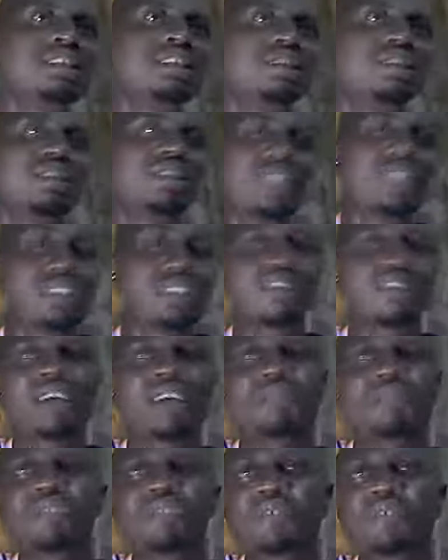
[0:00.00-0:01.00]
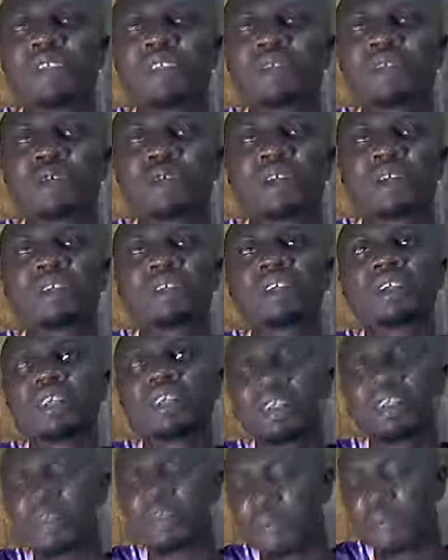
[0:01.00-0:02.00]
or describes it very well.
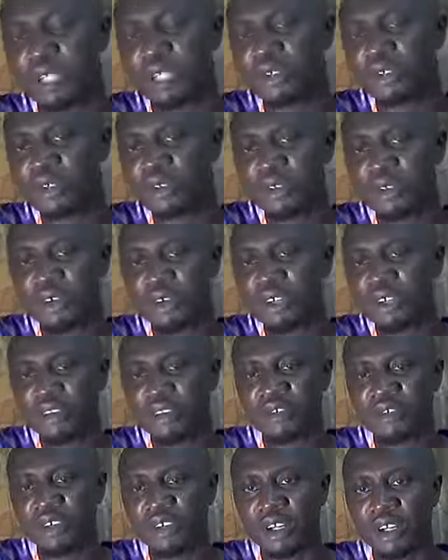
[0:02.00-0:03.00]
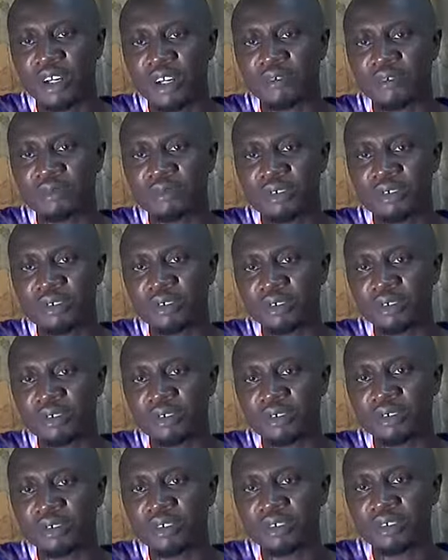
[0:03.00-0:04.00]
But if you're
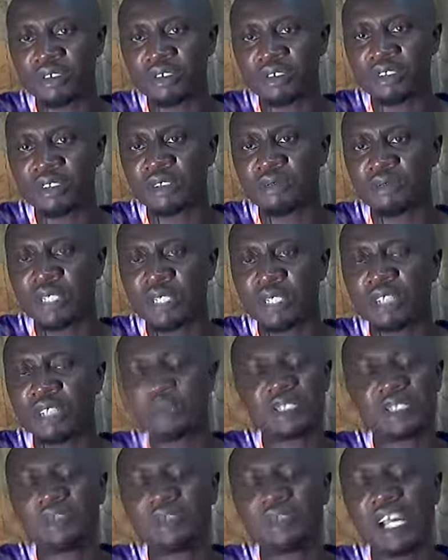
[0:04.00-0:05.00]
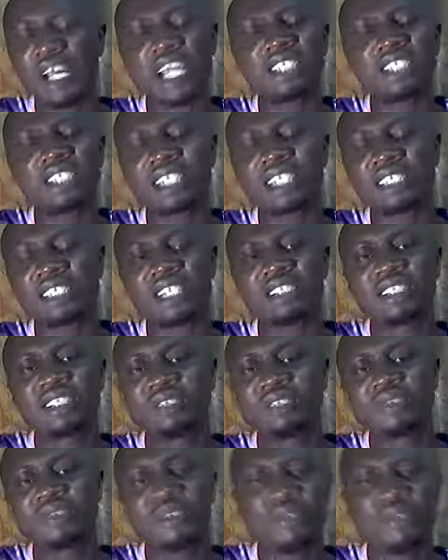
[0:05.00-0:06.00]
because misfire is actually
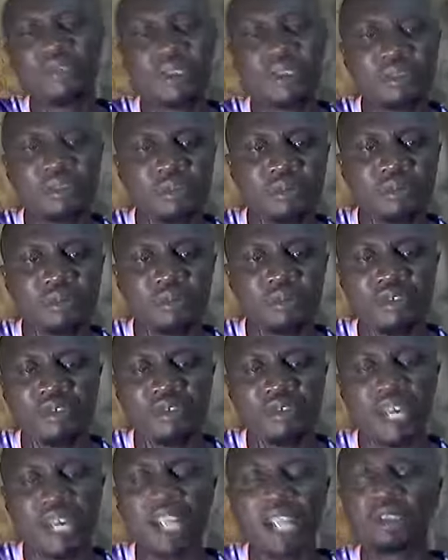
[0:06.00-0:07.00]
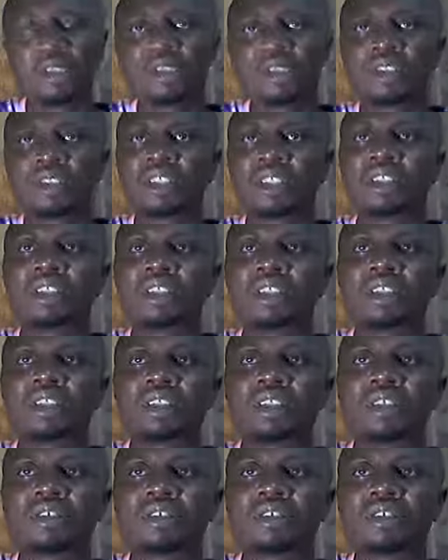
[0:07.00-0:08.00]
different from rough idle.
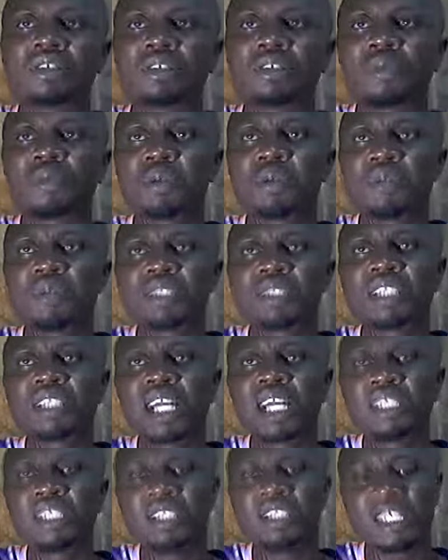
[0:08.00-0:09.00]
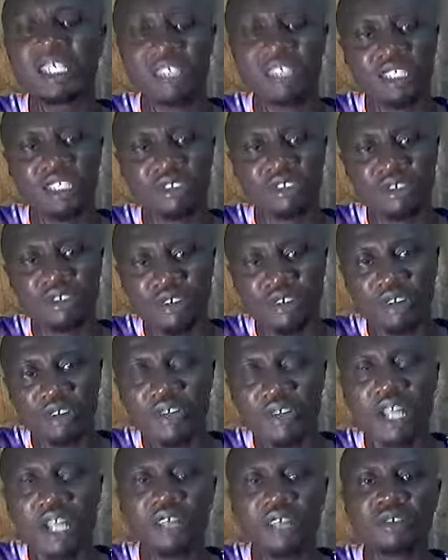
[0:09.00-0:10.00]
So but most times it's actually the rough
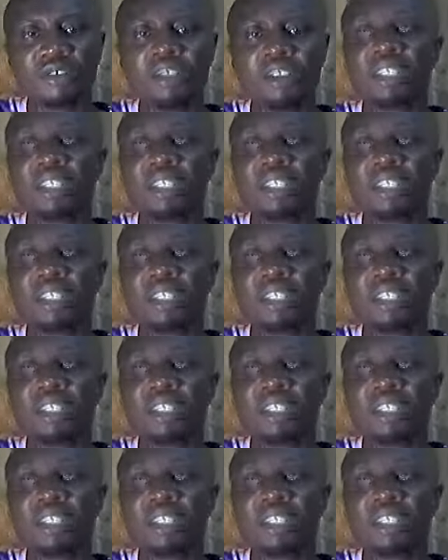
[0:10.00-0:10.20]
idle,